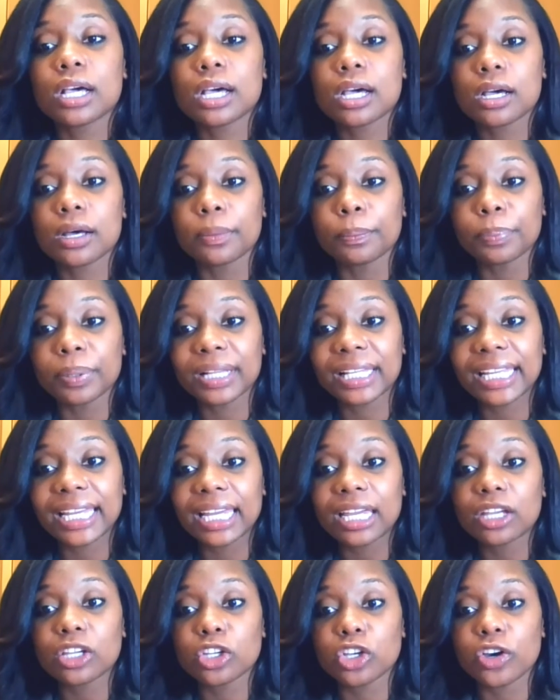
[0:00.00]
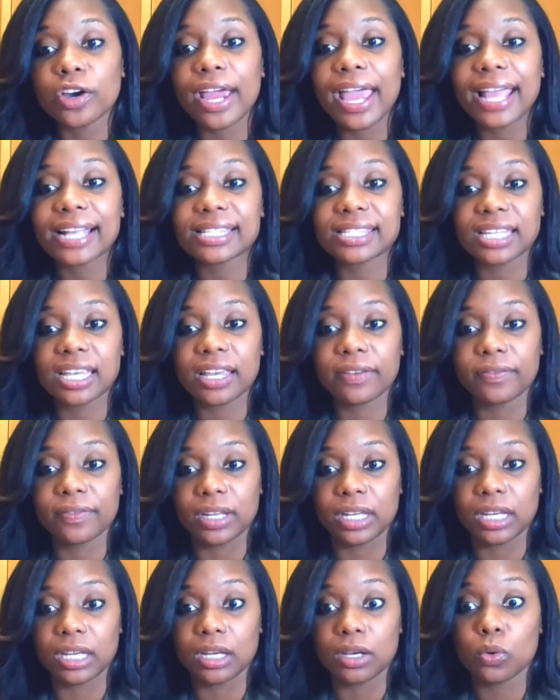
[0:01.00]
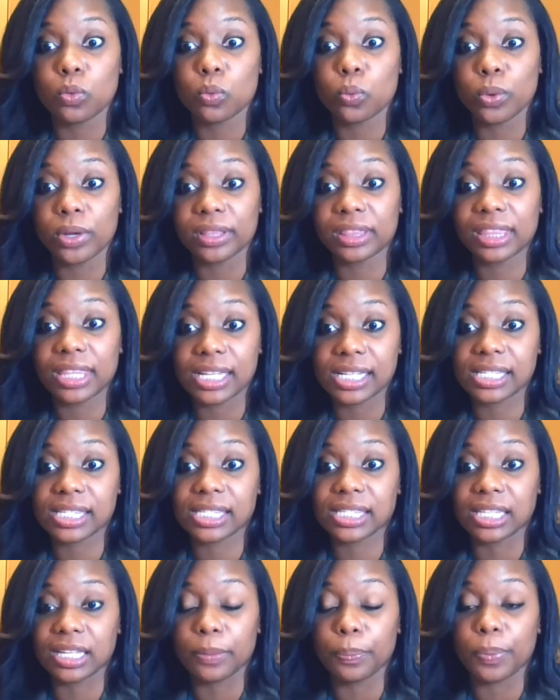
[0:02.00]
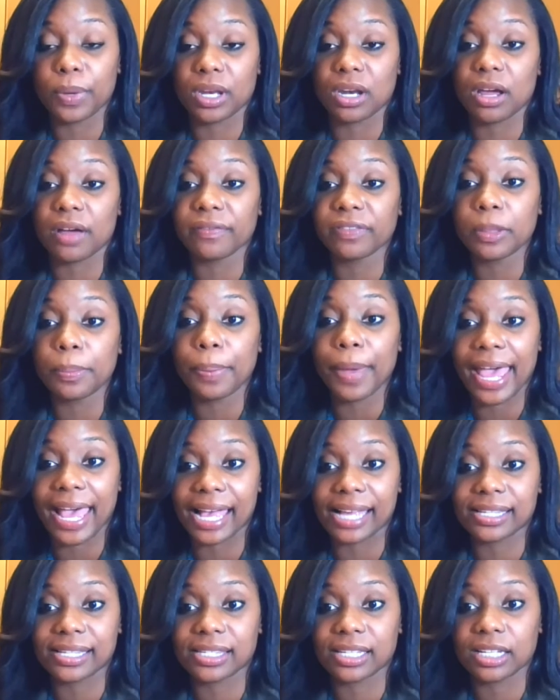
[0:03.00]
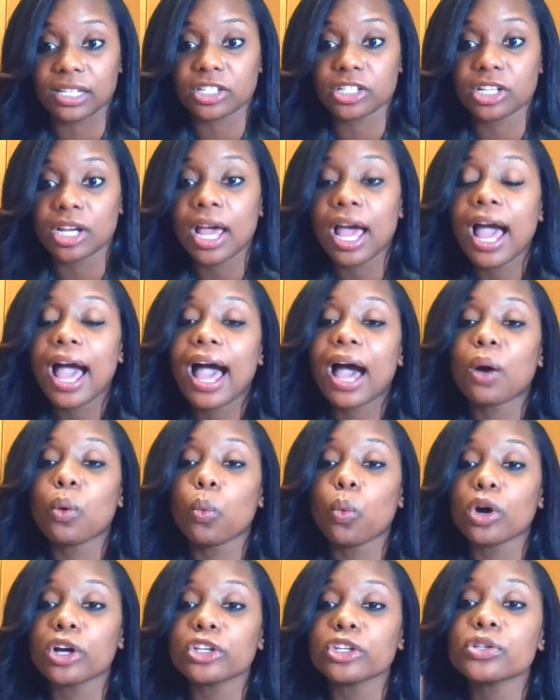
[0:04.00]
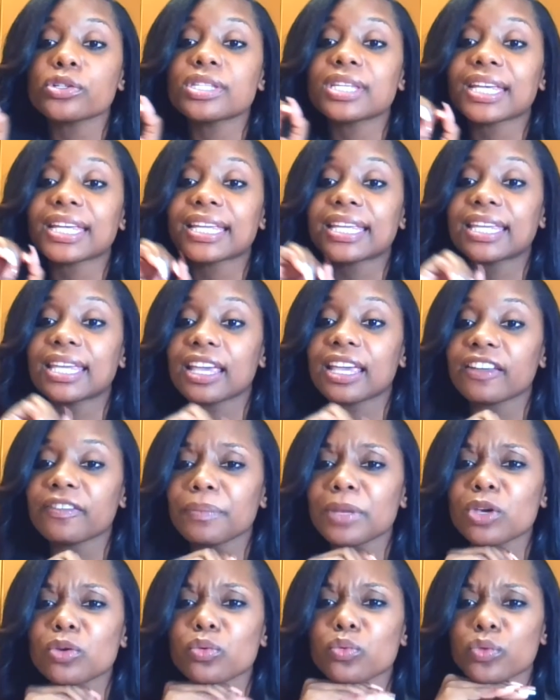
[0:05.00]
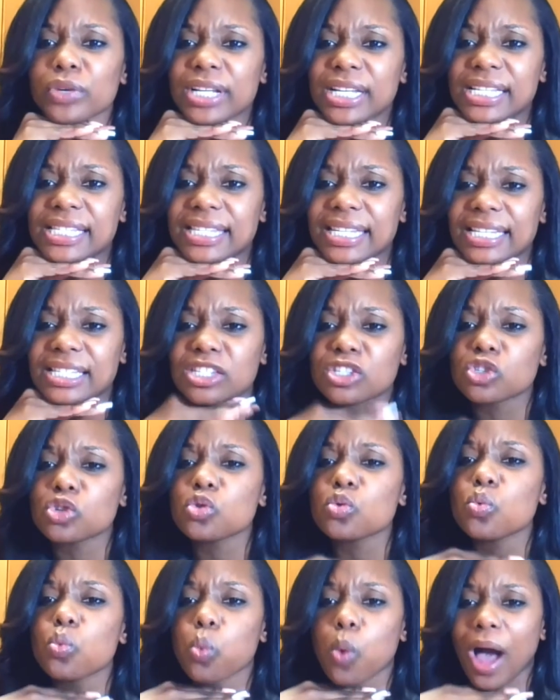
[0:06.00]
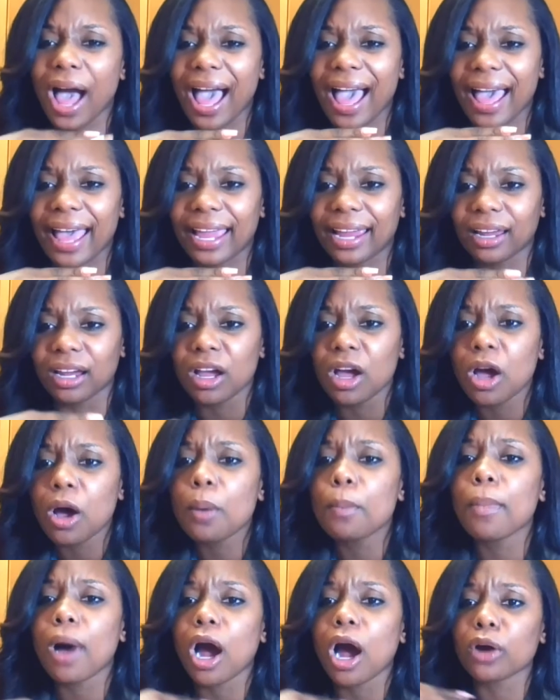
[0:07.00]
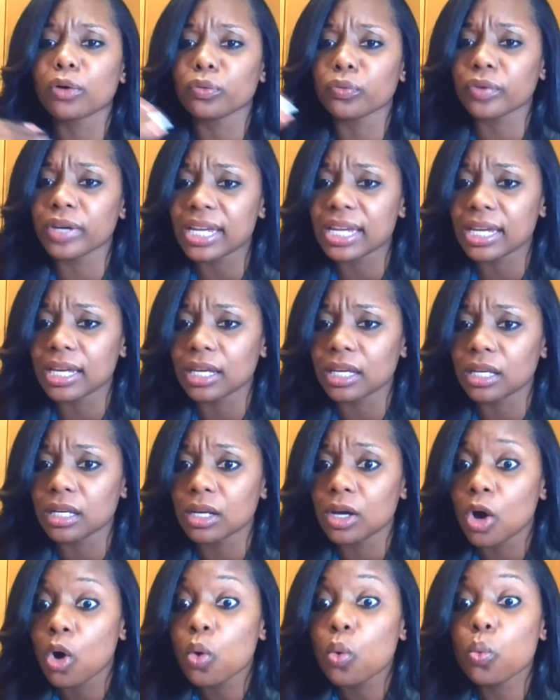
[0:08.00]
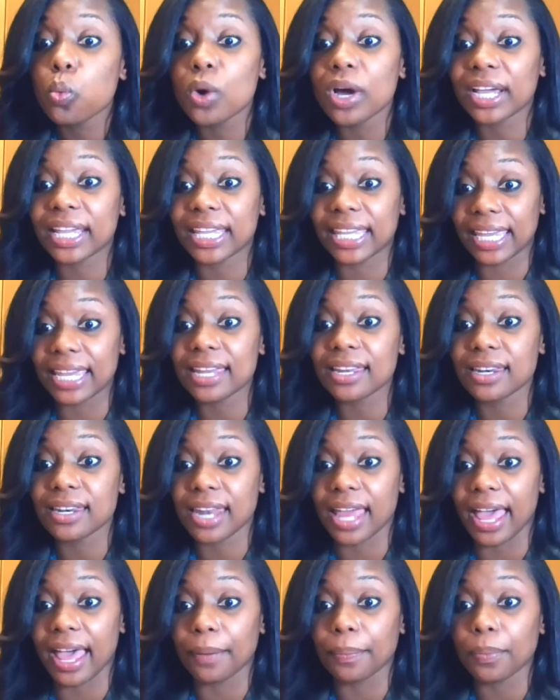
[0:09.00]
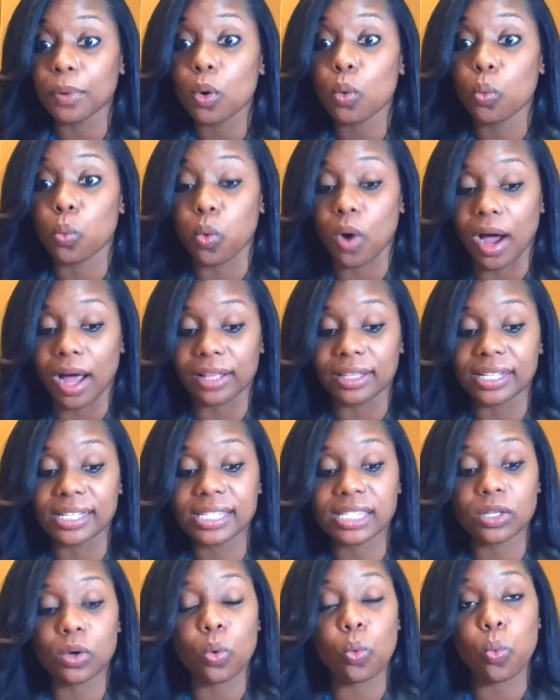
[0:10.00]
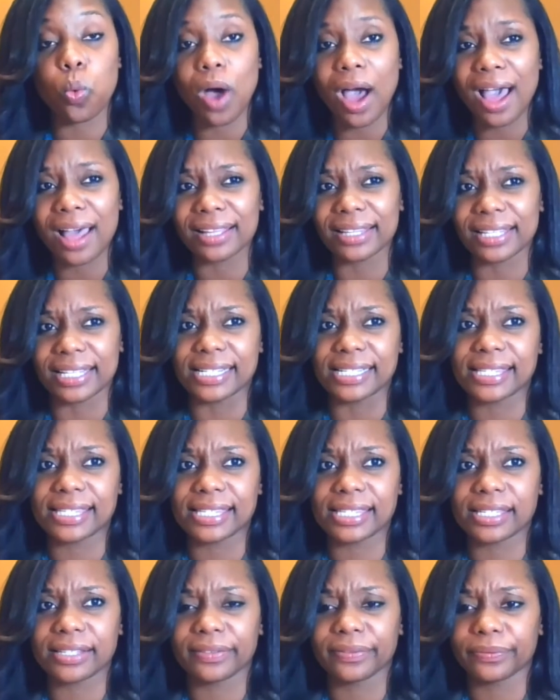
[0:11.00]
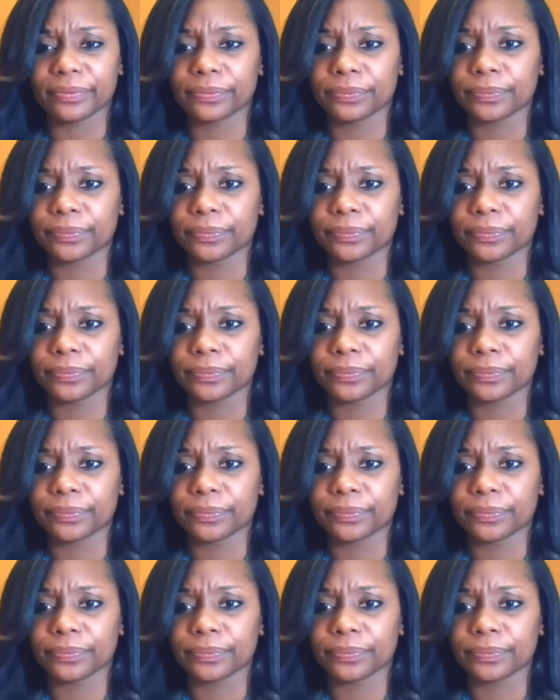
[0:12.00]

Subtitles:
complete your activity with this snippet of the passage. I want you to give me reasons to why Maureen would kidnap Wallace Wallace.